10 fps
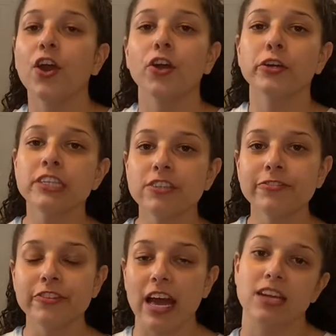The reason
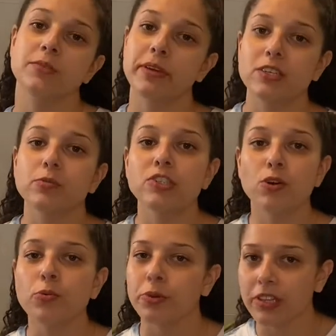for that is because we
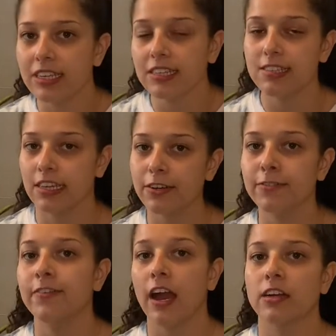don't really consider
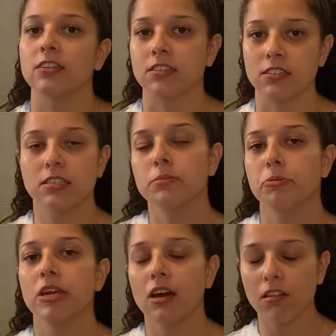viruses to
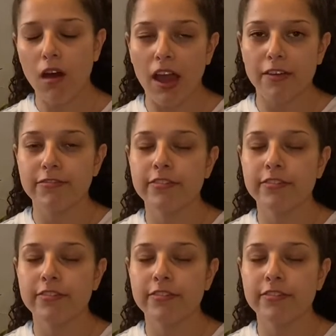be alive.